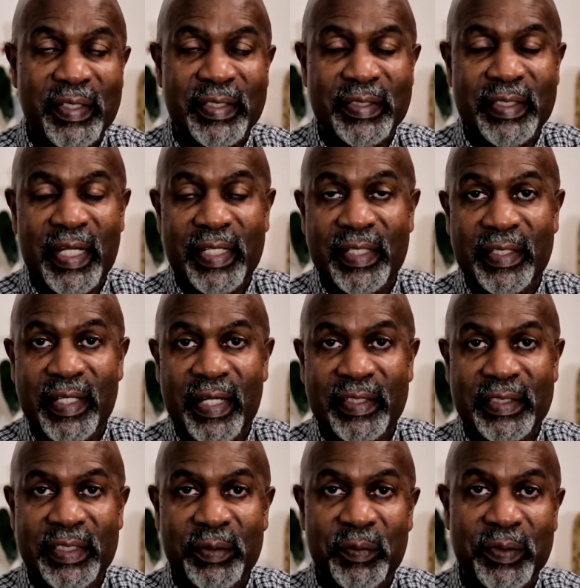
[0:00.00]
decided that
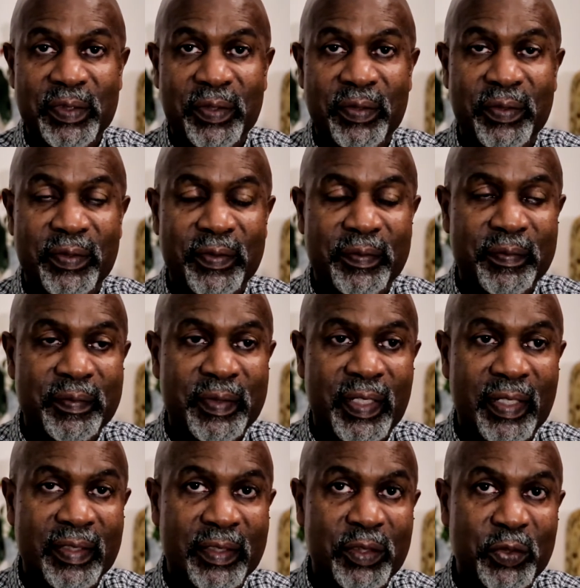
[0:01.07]
she was going to
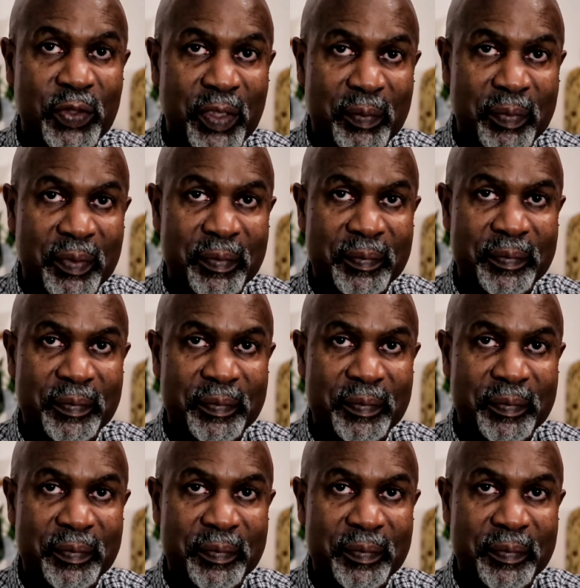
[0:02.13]
take the trip.